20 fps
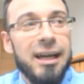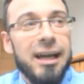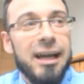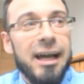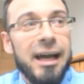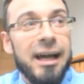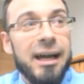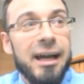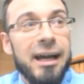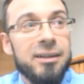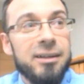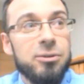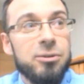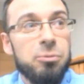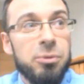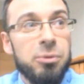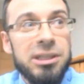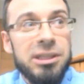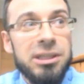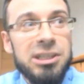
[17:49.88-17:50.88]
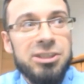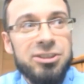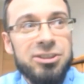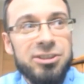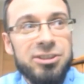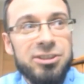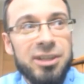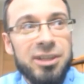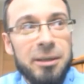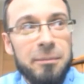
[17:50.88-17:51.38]
and we need
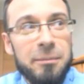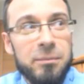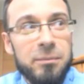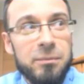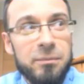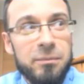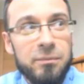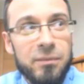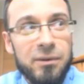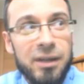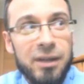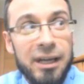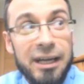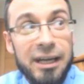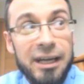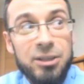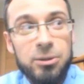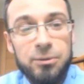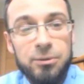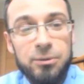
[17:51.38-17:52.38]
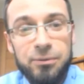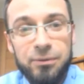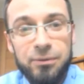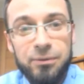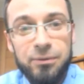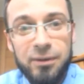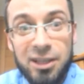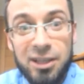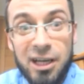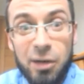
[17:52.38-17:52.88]
some kind of
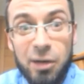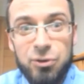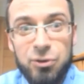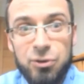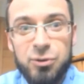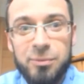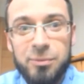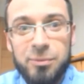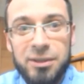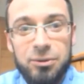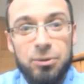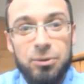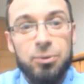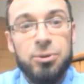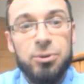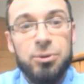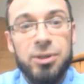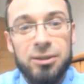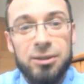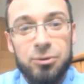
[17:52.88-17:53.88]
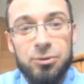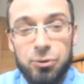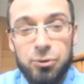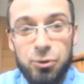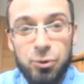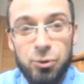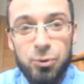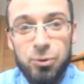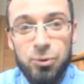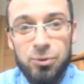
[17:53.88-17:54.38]
encouragement to
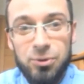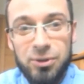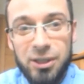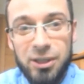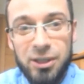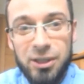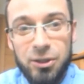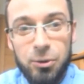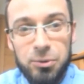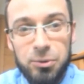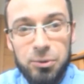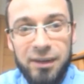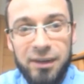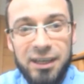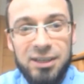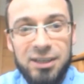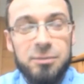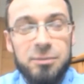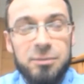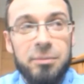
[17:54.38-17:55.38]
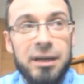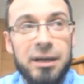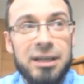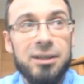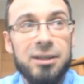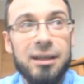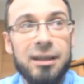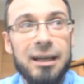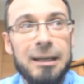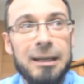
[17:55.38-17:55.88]
do the good things.
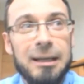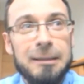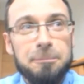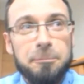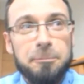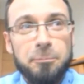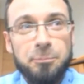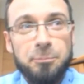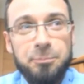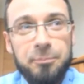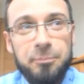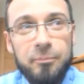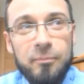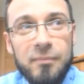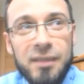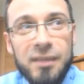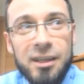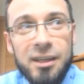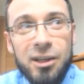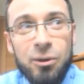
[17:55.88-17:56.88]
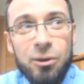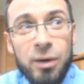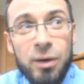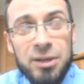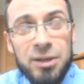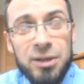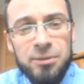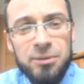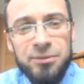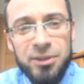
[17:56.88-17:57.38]
But
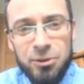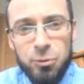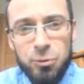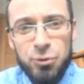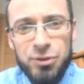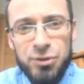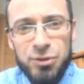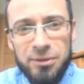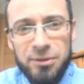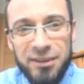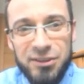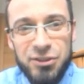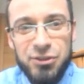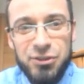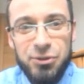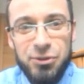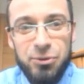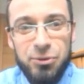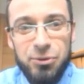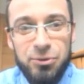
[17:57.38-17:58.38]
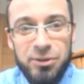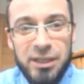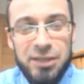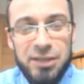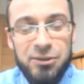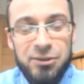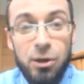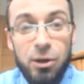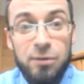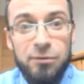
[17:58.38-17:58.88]
one of the crucial things is to
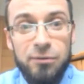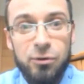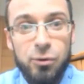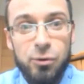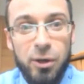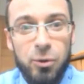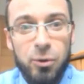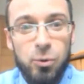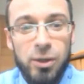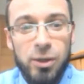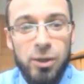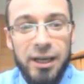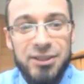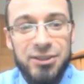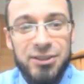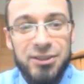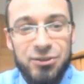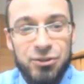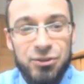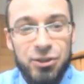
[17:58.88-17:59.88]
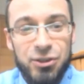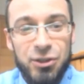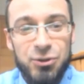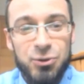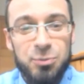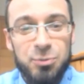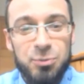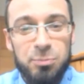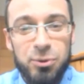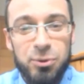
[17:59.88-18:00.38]
not overregulate,
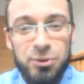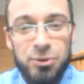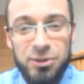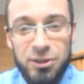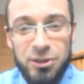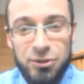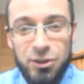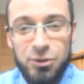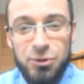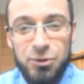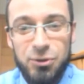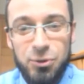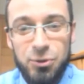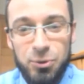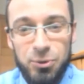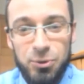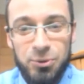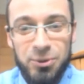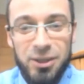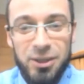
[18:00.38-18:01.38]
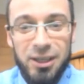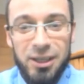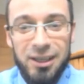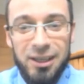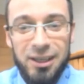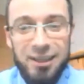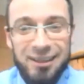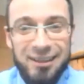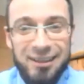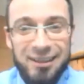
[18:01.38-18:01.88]
not to
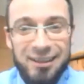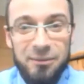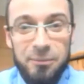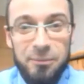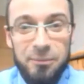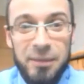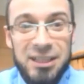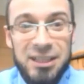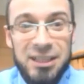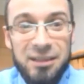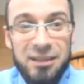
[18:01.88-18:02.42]
make